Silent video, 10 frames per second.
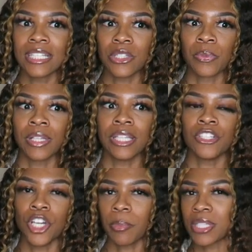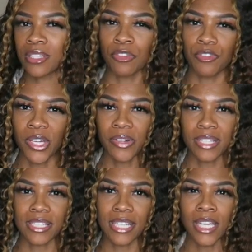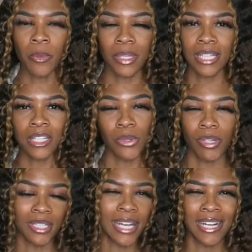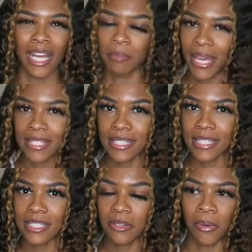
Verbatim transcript: get to really jump into the field and see what they do on a day-to-day basis,